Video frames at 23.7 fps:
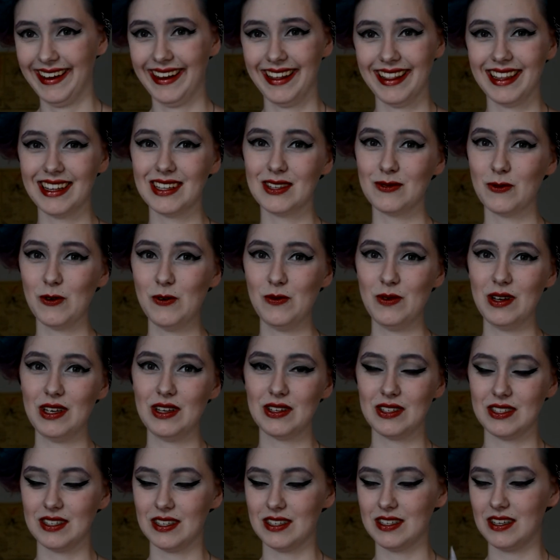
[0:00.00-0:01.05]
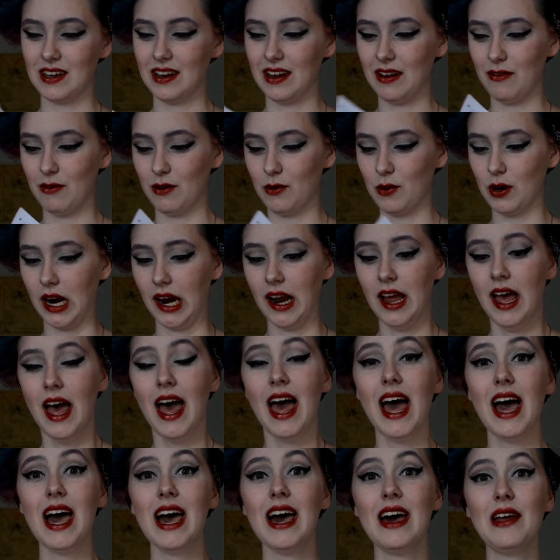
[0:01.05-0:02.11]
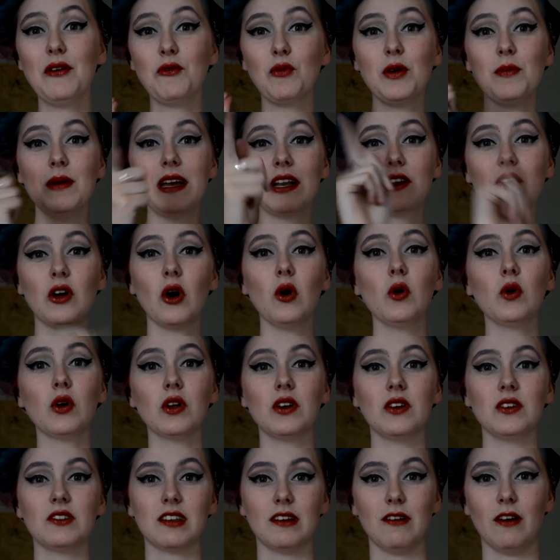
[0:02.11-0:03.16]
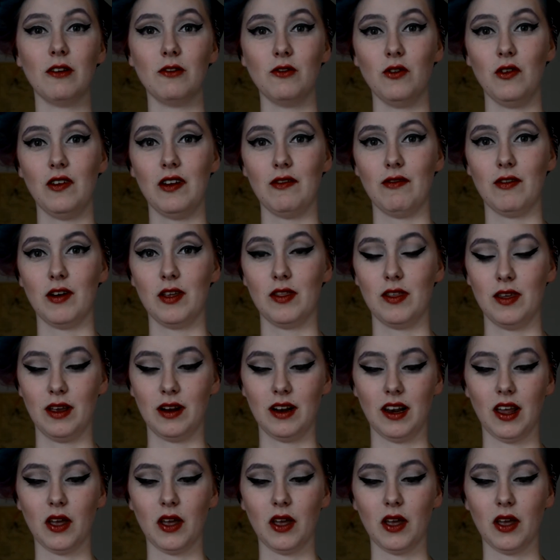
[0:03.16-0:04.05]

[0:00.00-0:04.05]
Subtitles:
That's what we used to sing everywhere. And we made coconuts out of everything.